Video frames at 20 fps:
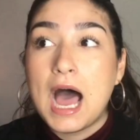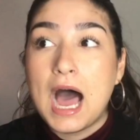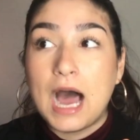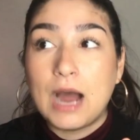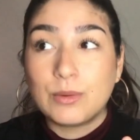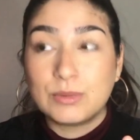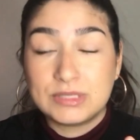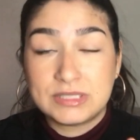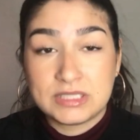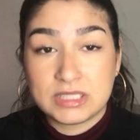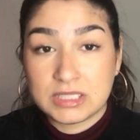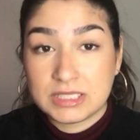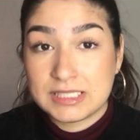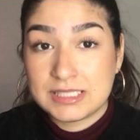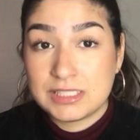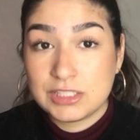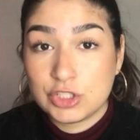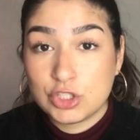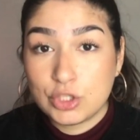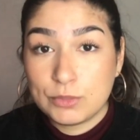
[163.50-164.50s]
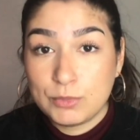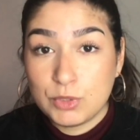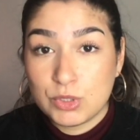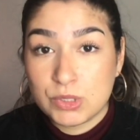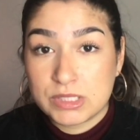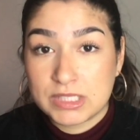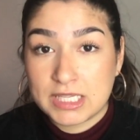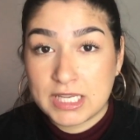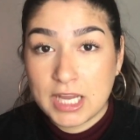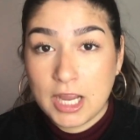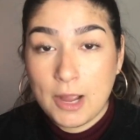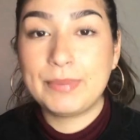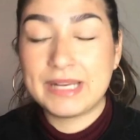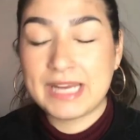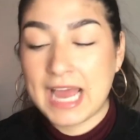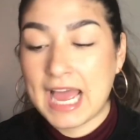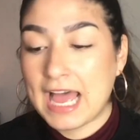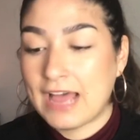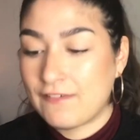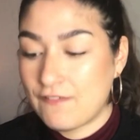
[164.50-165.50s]
I was still listening to music, and
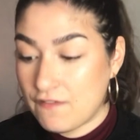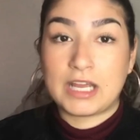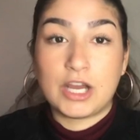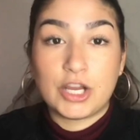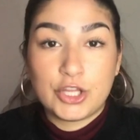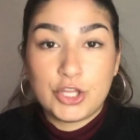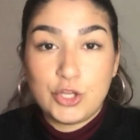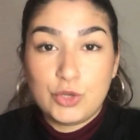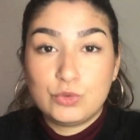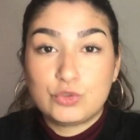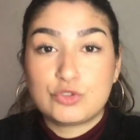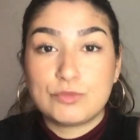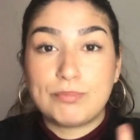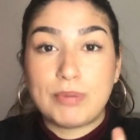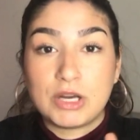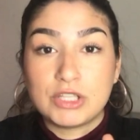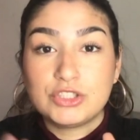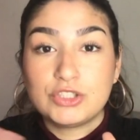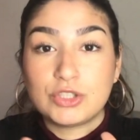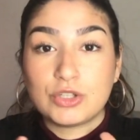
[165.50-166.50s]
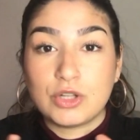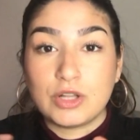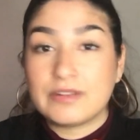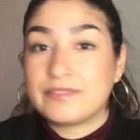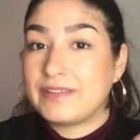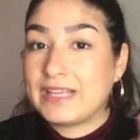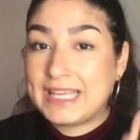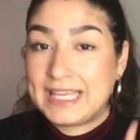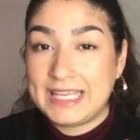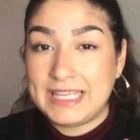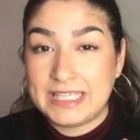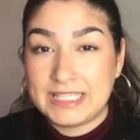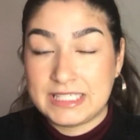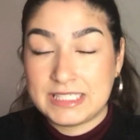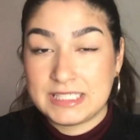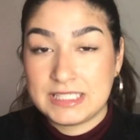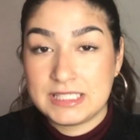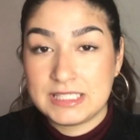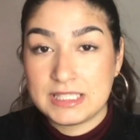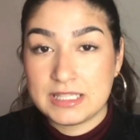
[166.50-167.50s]
I have a huge bundle of
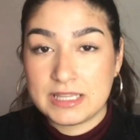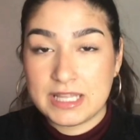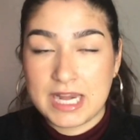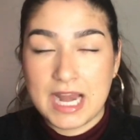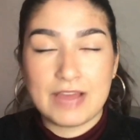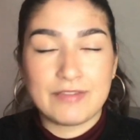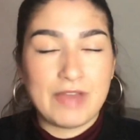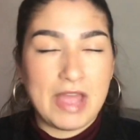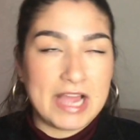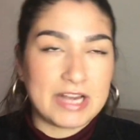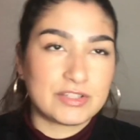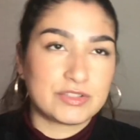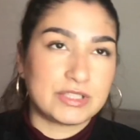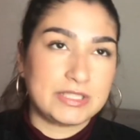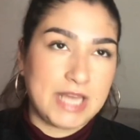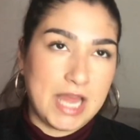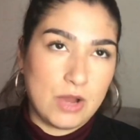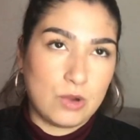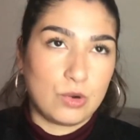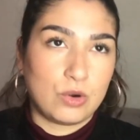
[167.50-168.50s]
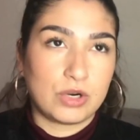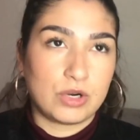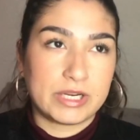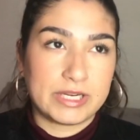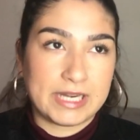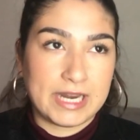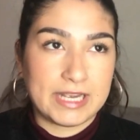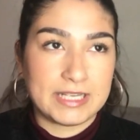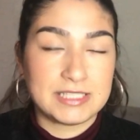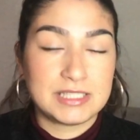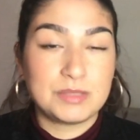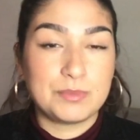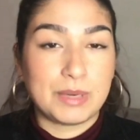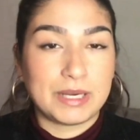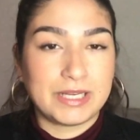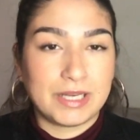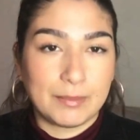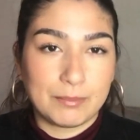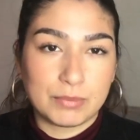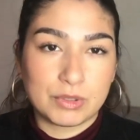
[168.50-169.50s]
keys that I've actually now organized
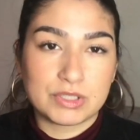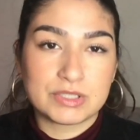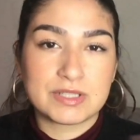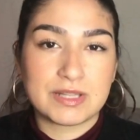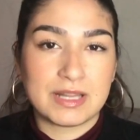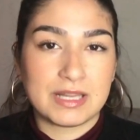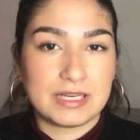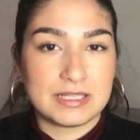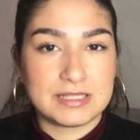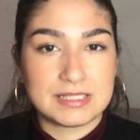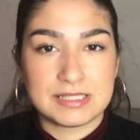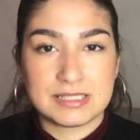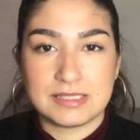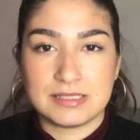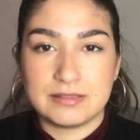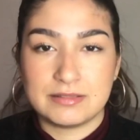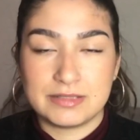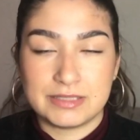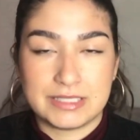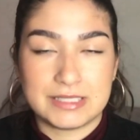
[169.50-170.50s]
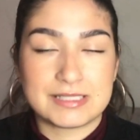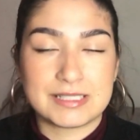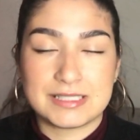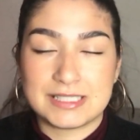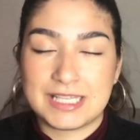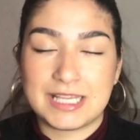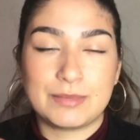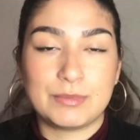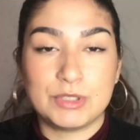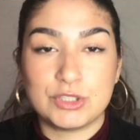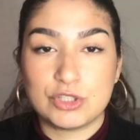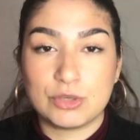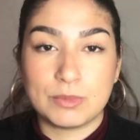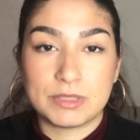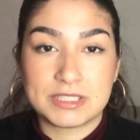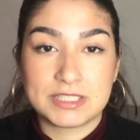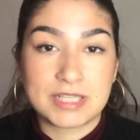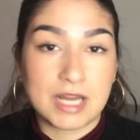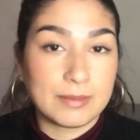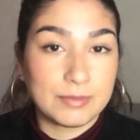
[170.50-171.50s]
by number so that it doesn't take me too
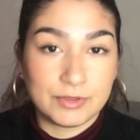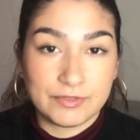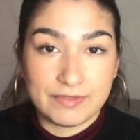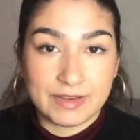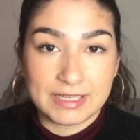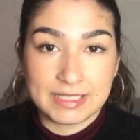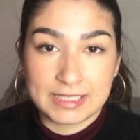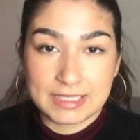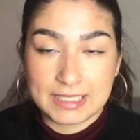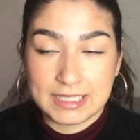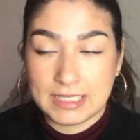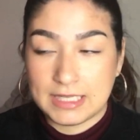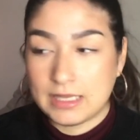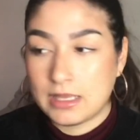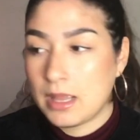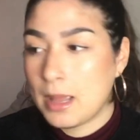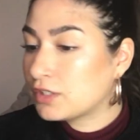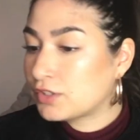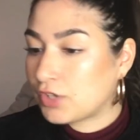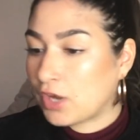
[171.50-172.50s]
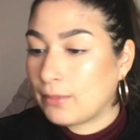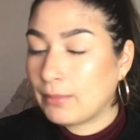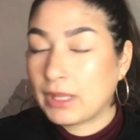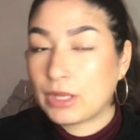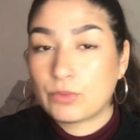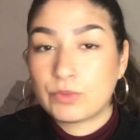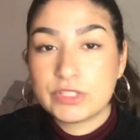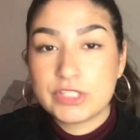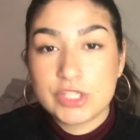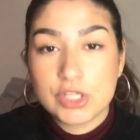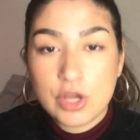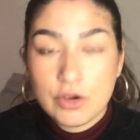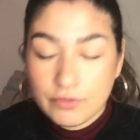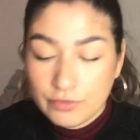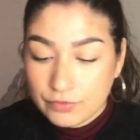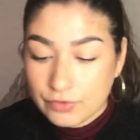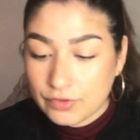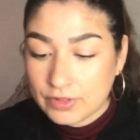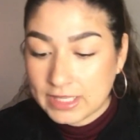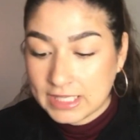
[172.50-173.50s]
much time to find a key. So I'm like reaching
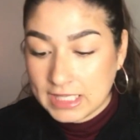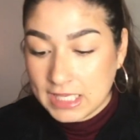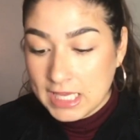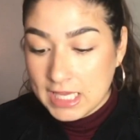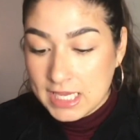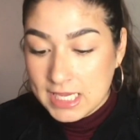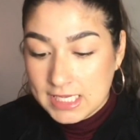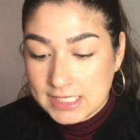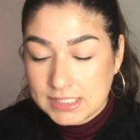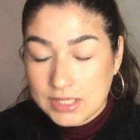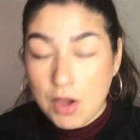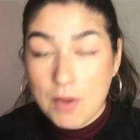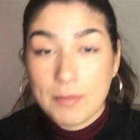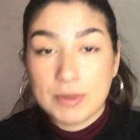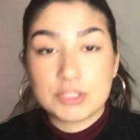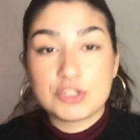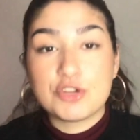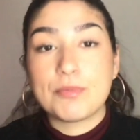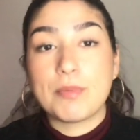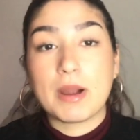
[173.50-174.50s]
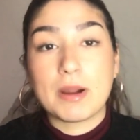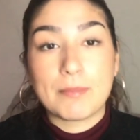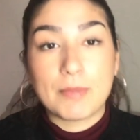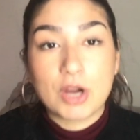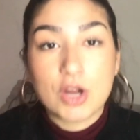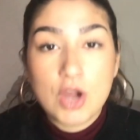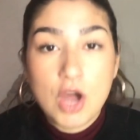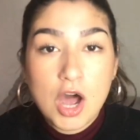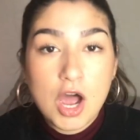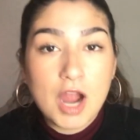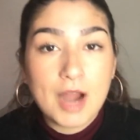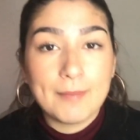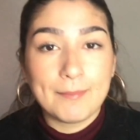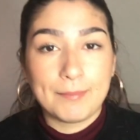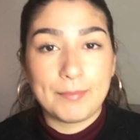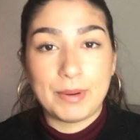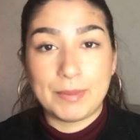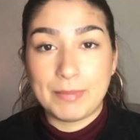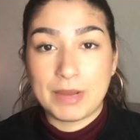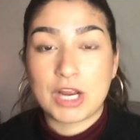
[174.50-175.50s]
over for the keys. I'm about to park my car,
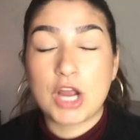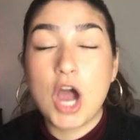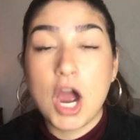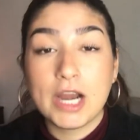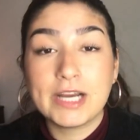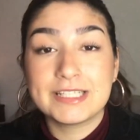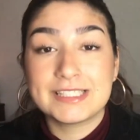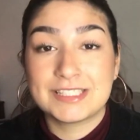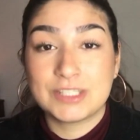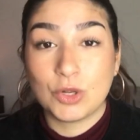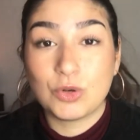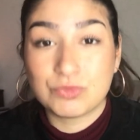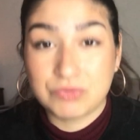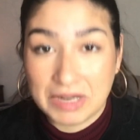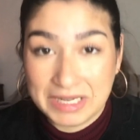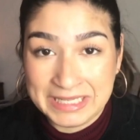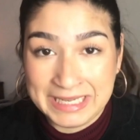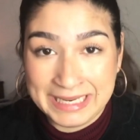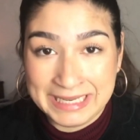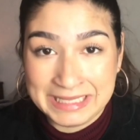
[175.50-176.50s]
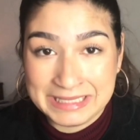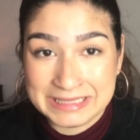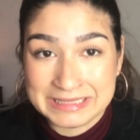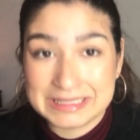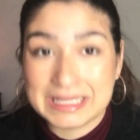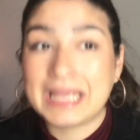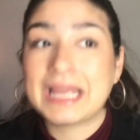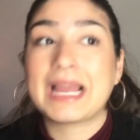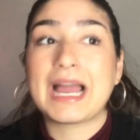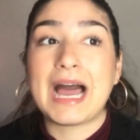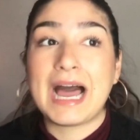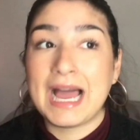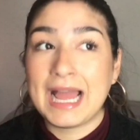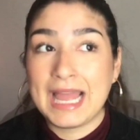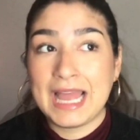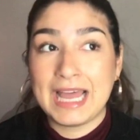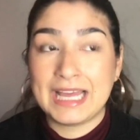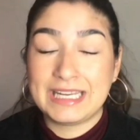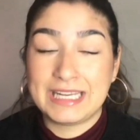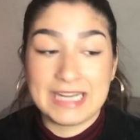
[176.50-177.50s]
but my car is still running. Like I
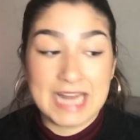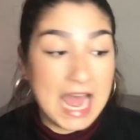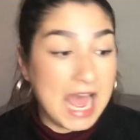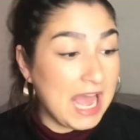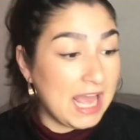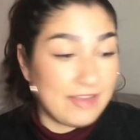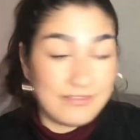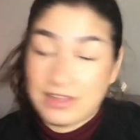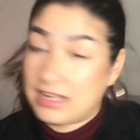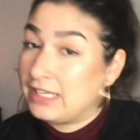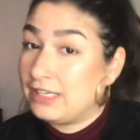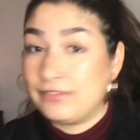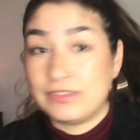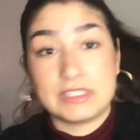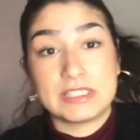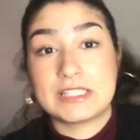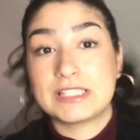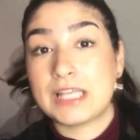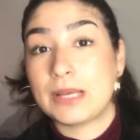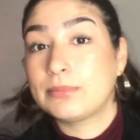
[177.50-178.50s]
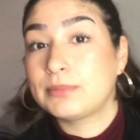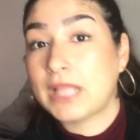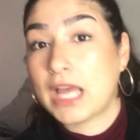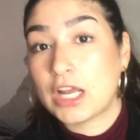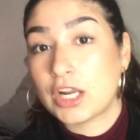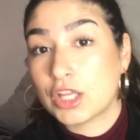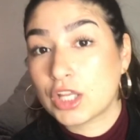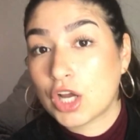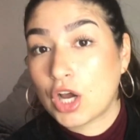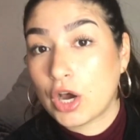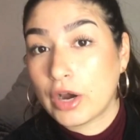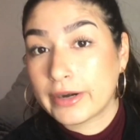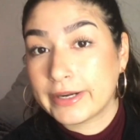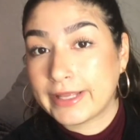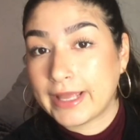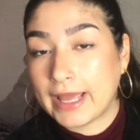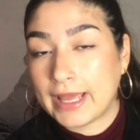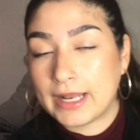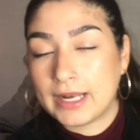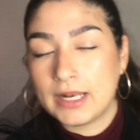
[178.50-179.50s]
hadn't, I haven't even stepped out of the car
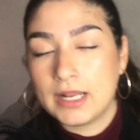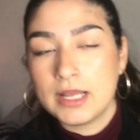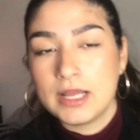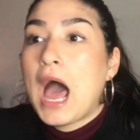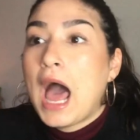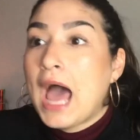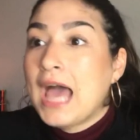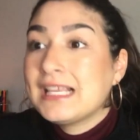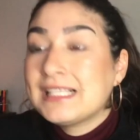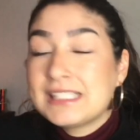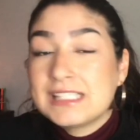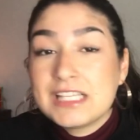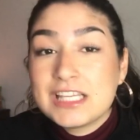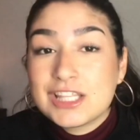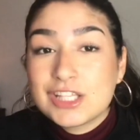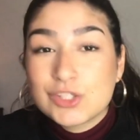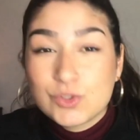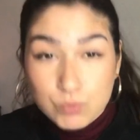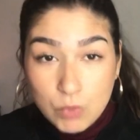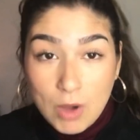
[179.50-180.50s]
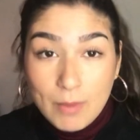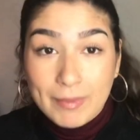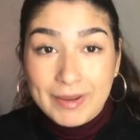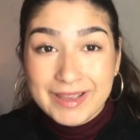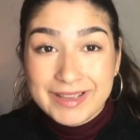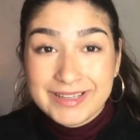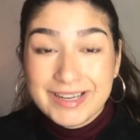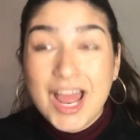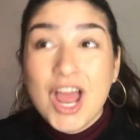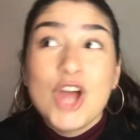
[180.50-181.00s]
yet. I see this woman